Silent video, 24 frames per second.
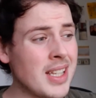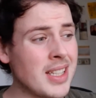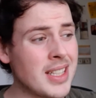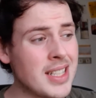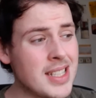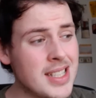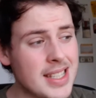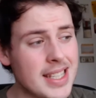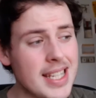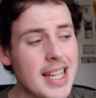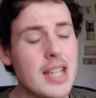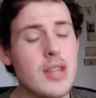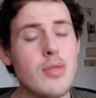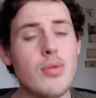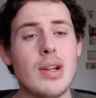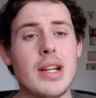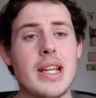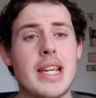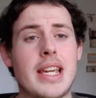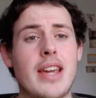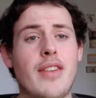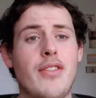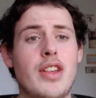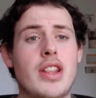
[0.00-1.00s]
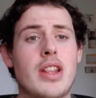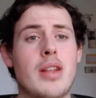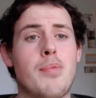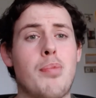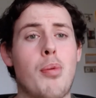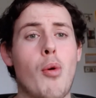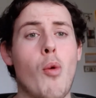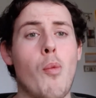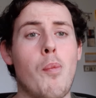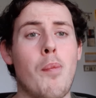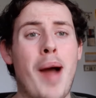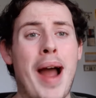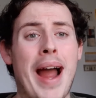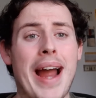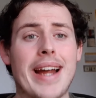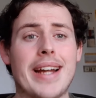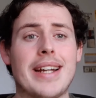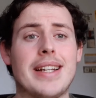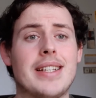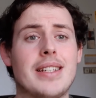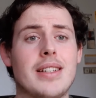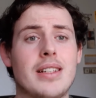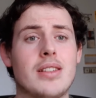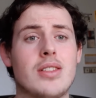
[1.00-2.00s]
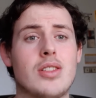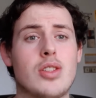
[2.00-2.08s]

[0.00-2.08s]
Continually giving the ball back